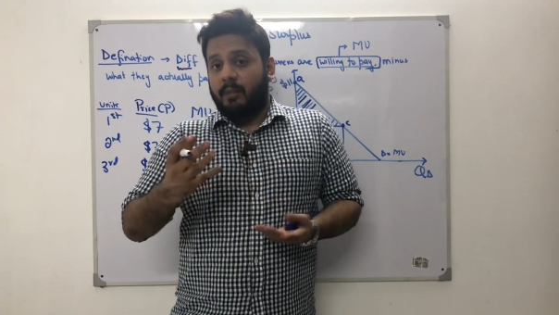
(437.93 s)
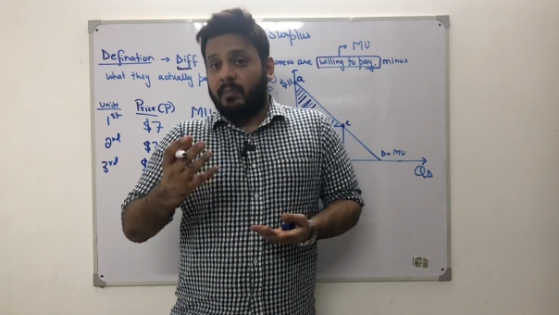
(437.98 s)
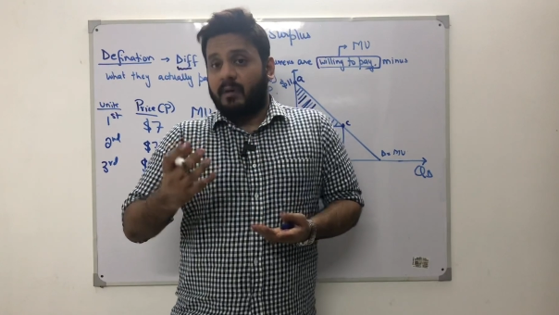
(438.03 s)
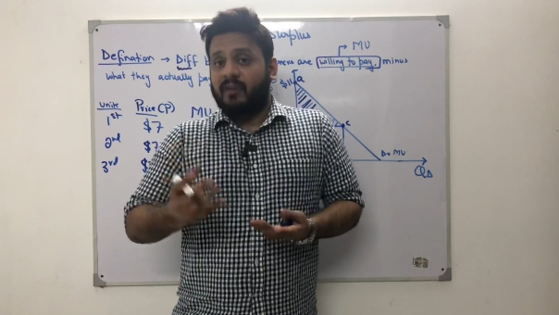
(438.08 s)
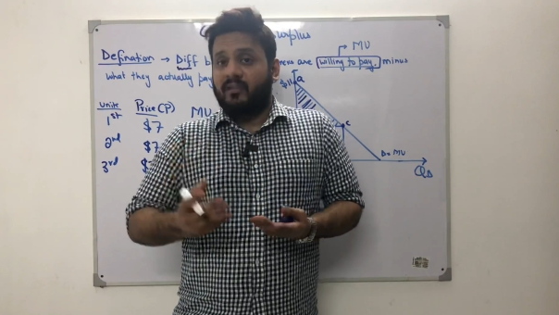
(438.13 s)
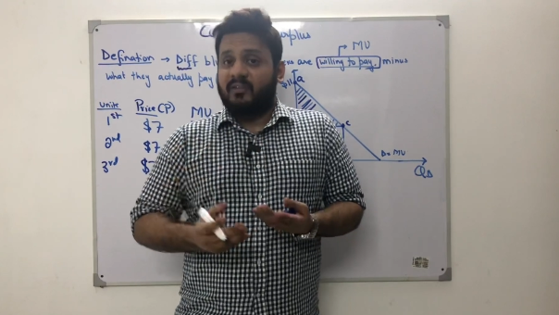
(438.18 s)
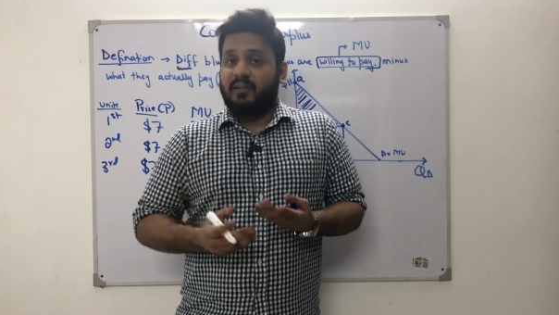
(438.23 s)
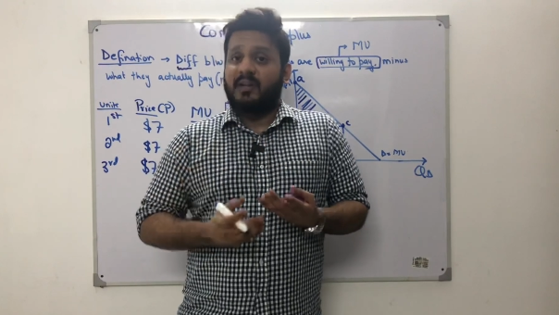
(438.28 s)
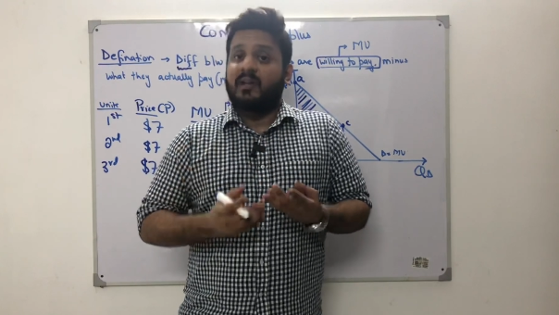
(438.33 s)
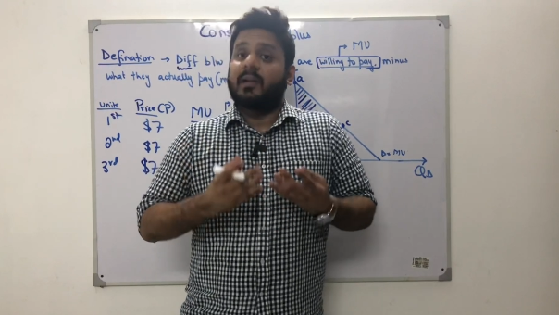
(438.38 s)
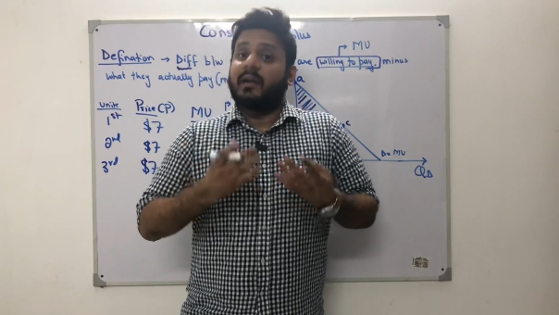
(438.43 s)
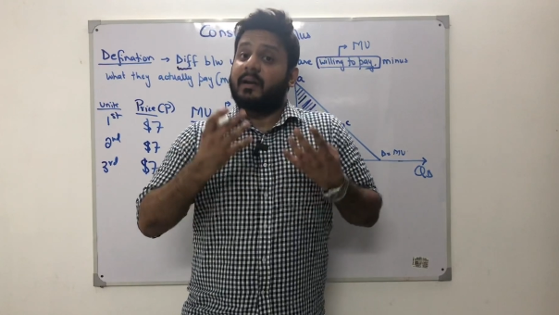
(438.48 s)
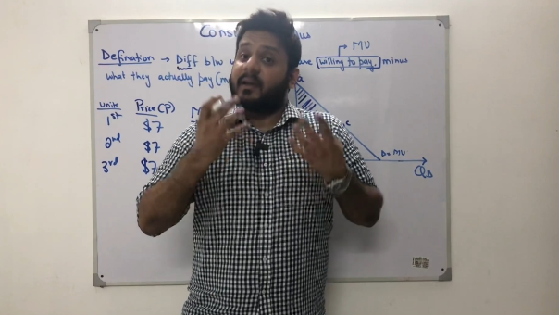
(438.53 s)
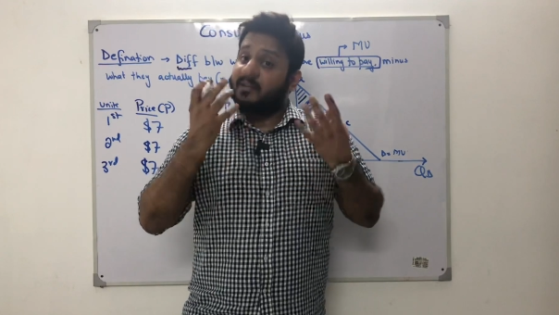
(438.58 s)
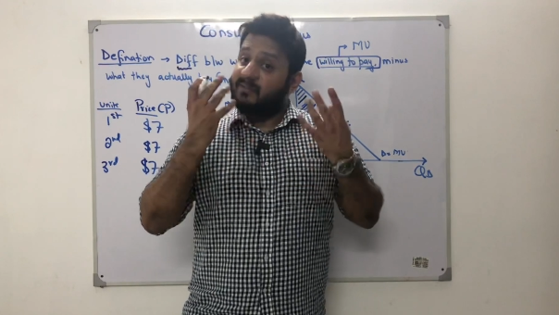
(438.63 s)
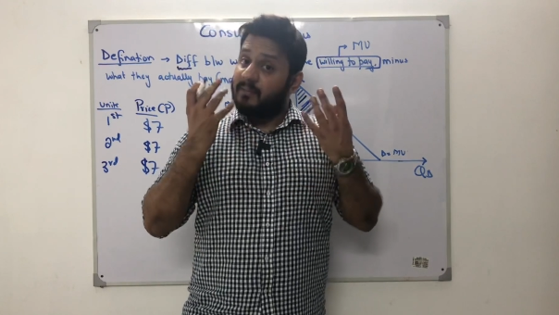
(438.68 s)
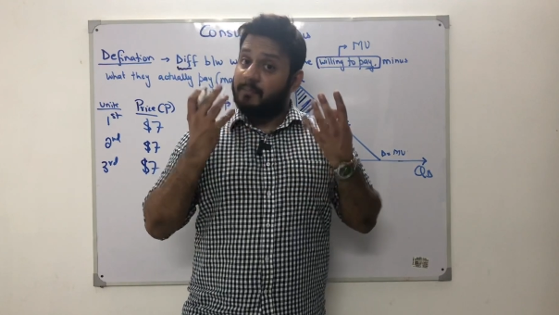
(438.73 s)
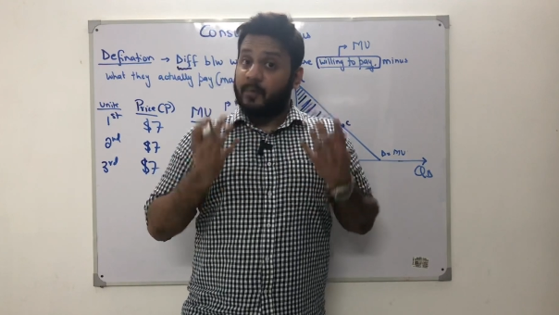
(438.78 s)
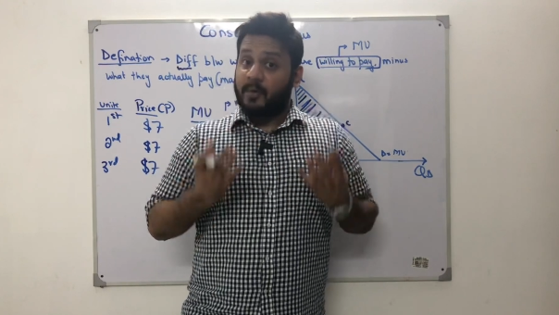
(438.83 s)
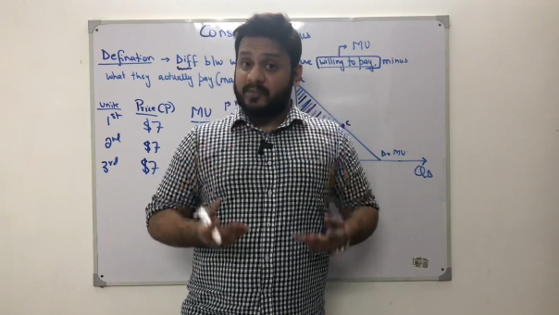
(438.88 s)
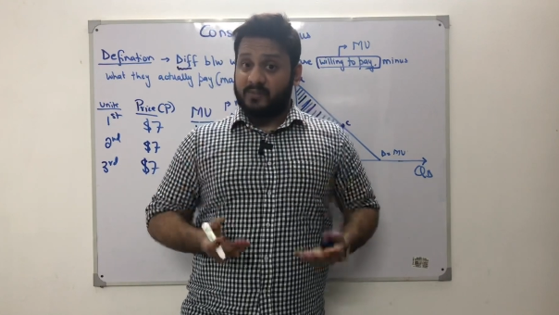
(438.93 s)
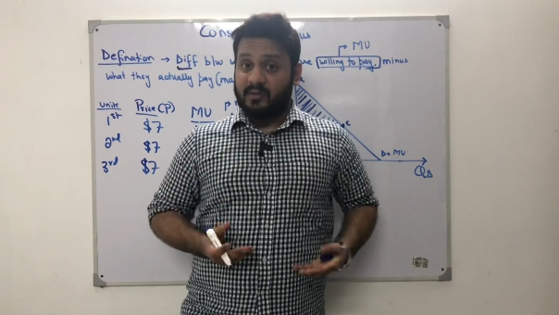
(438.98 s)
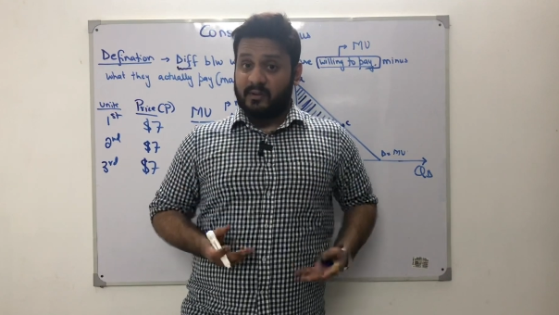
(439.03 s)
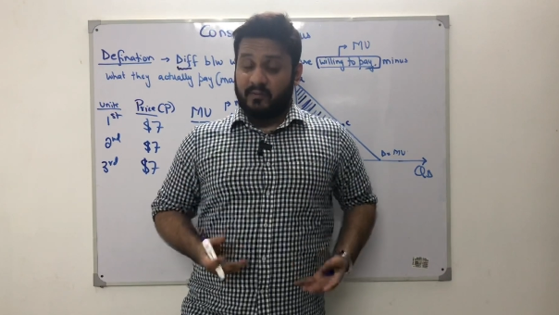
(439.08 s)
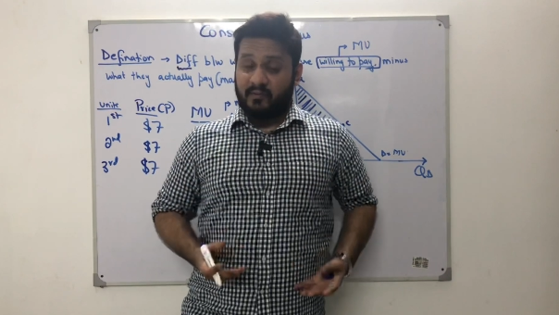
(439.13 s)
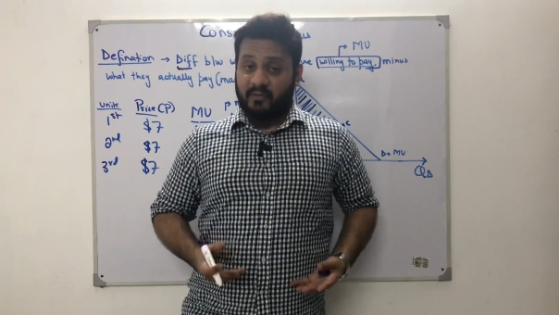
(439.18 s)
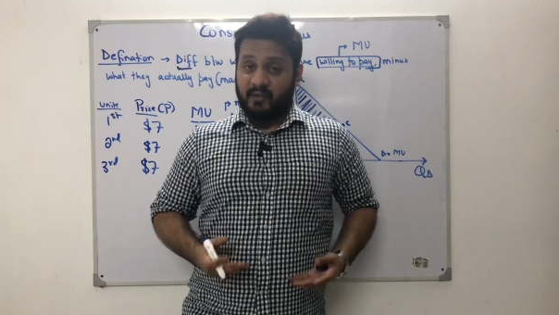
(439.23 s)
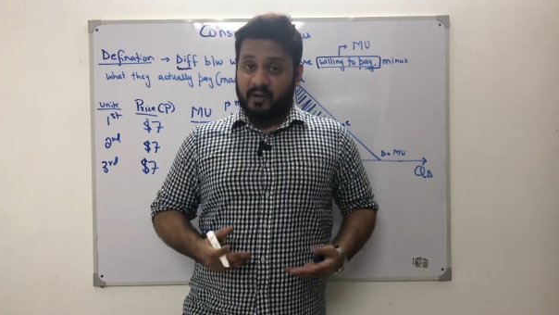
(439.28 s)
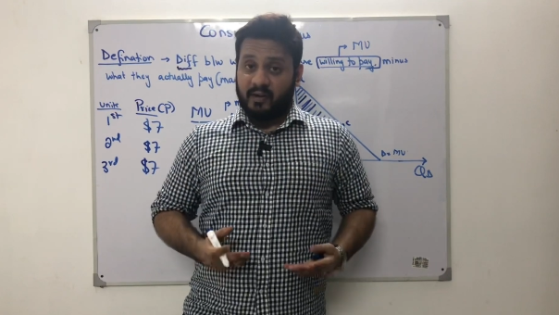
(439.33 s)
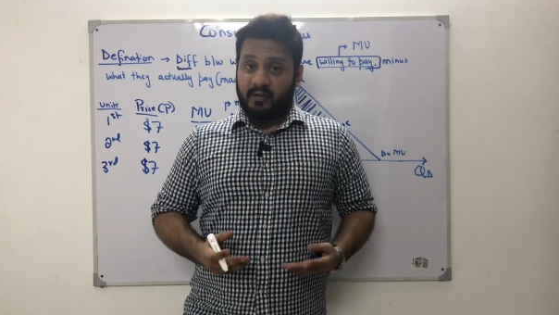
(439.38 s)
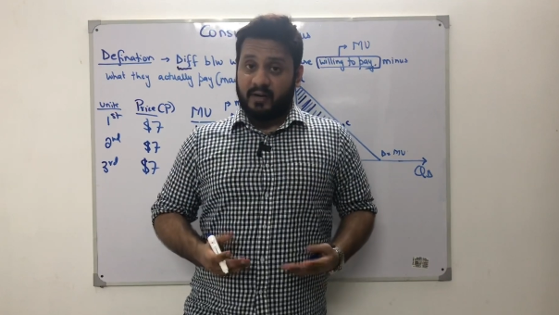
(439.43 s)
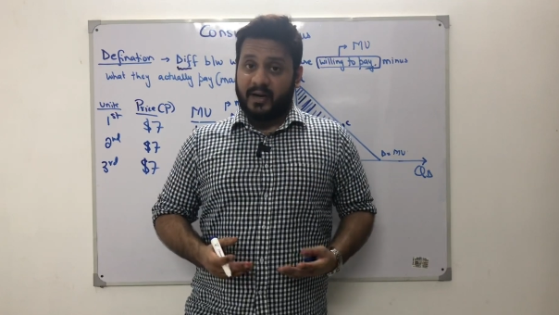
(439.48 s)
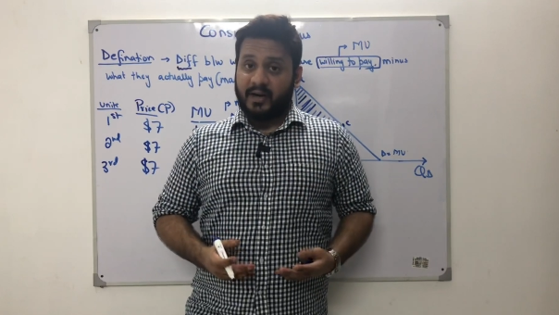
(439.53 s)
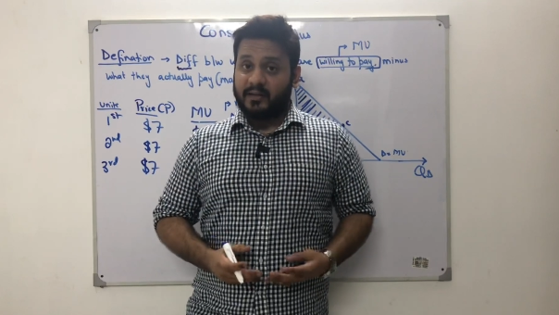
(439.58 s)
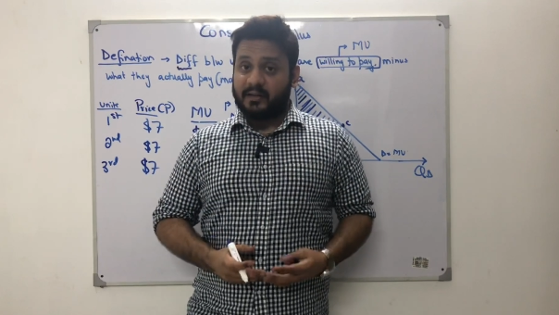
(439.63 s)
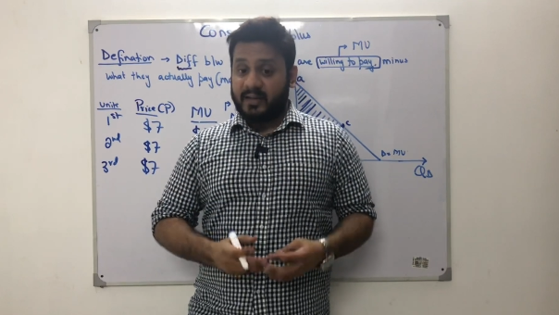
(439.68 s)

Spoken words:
but still it is a positive figure, right?